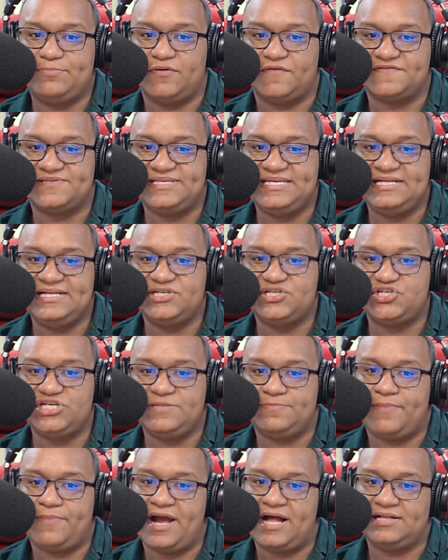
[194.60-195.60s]
of steel
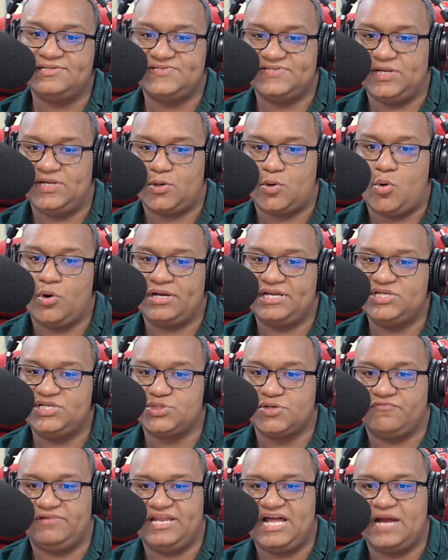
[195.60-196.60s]
sheet piles, and according
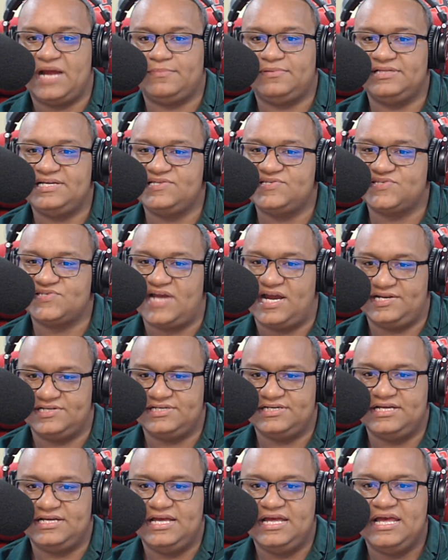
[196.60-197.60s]
to a reliable
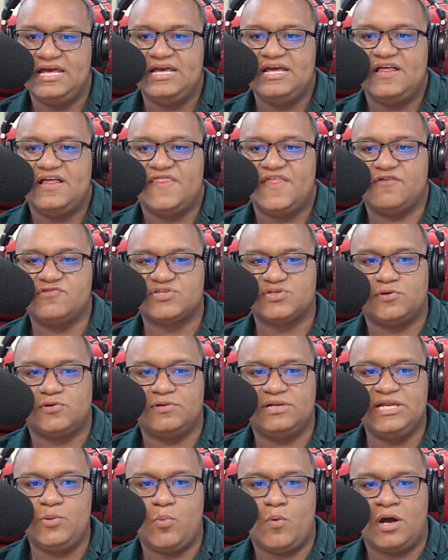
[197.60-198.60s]
insider, there is
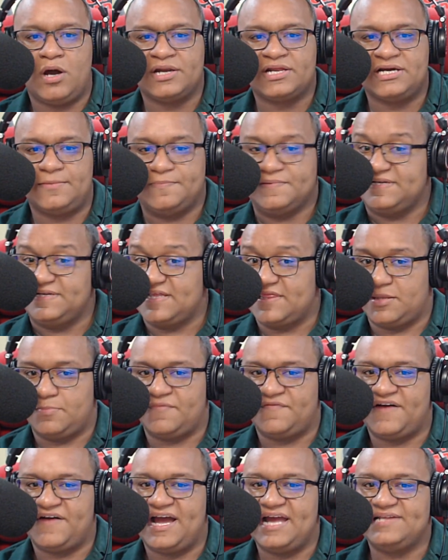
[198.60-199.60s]
only one company that
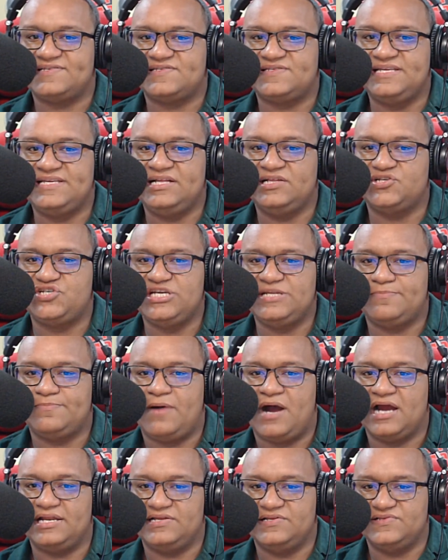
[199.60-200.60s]
provides steel sheet
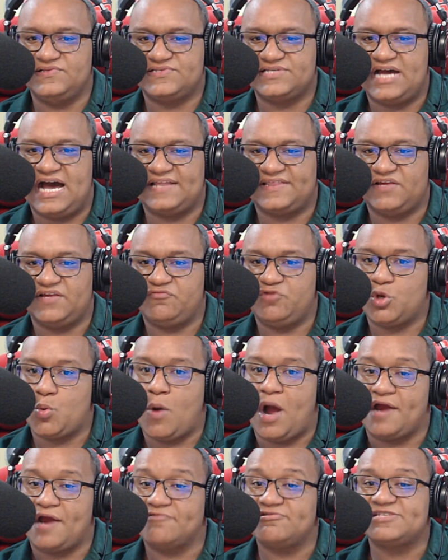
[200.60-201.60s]
pilings at a
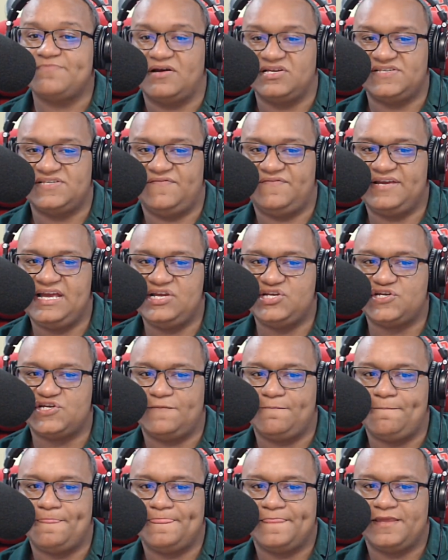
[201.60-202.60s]
required
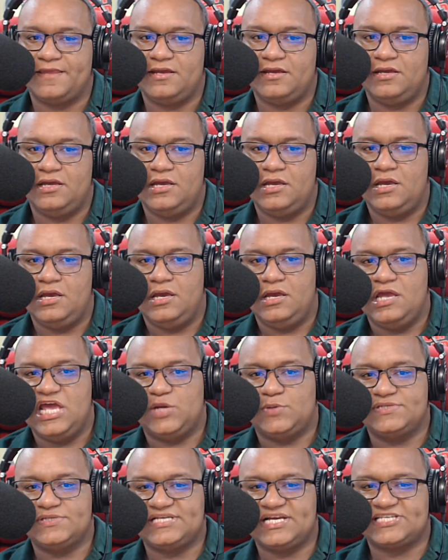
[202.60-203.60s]
specification.
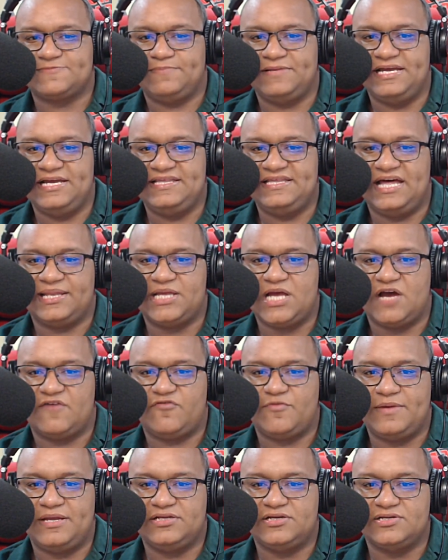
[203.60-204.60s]
It was explained that
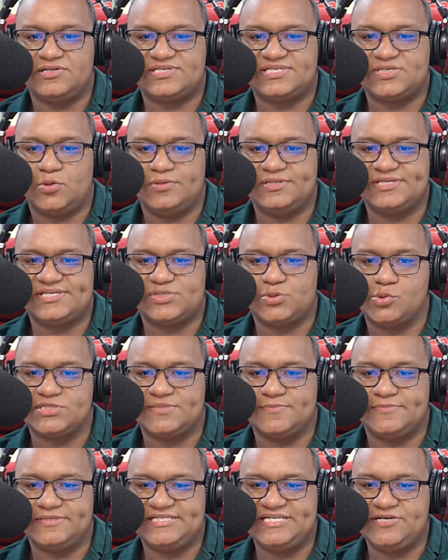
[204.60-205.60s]
government could sole source
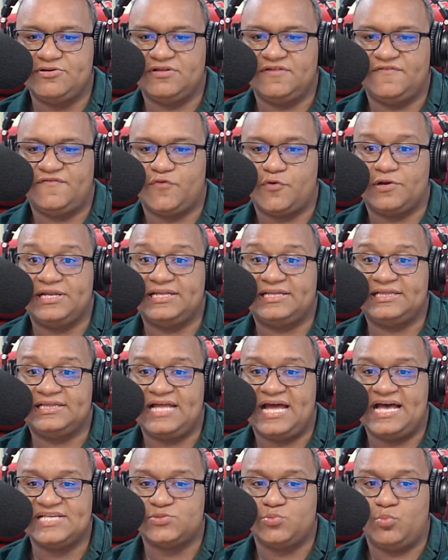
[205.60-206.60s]
the material for as little
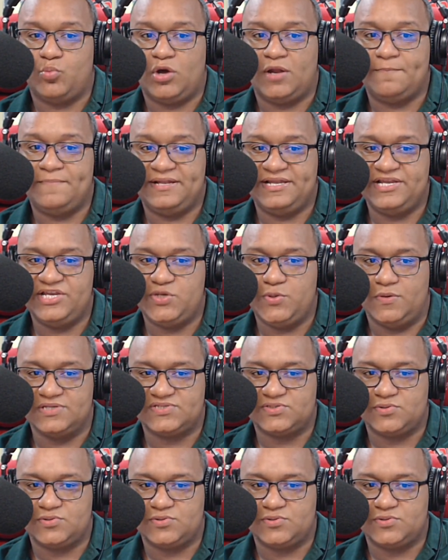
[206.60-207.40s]
as $1 million